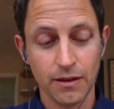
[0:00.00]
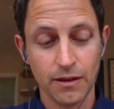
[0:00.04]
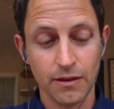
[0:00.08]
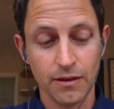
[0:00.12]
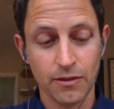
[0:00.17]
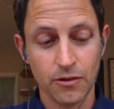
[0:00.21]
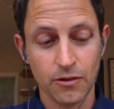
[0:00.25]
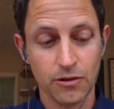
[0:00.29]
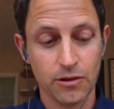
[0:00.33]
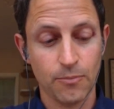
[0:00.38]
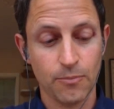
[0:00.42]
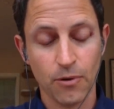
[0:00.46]

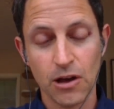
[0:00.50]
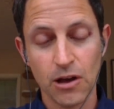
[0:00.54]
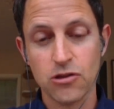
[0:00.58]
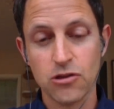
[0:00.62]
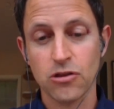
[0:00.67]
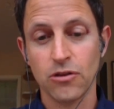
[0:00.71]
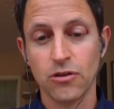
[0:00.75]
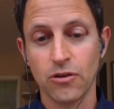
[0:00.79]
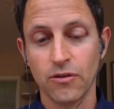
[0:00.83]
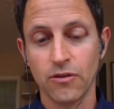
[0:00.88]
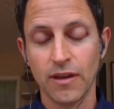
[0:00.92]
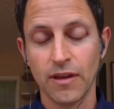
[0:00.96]
their
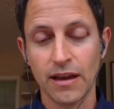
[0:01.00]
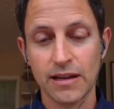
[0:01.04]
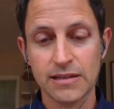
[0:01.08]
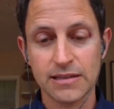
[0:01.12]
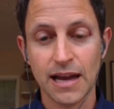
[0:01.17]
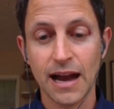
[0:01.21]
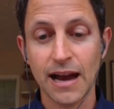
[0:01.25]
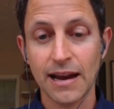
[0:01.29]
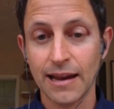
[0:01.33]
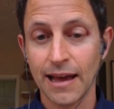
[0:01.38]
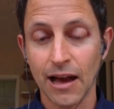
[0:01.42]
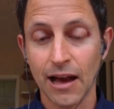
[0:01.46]
depression or the
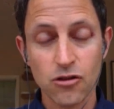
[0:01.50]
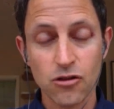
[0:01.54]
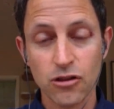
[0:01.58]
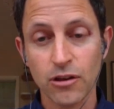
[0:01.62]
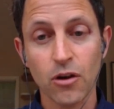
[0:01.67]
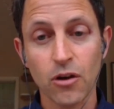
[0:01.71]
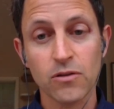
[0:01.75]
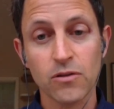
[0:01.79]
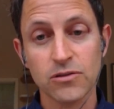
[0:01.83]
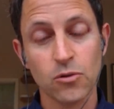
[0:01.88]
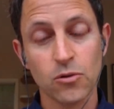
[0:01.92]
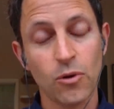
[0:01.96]
anxiety actually
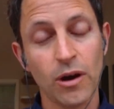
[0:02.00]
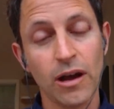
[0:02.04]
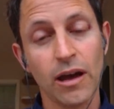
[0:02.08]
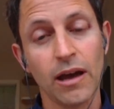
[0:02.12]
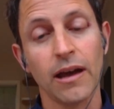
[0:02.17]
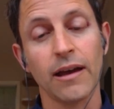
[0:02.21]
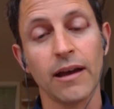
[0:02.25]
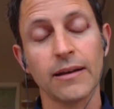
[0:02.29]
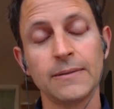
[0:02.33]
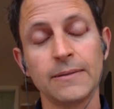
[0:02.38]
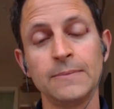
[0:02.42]
goes away.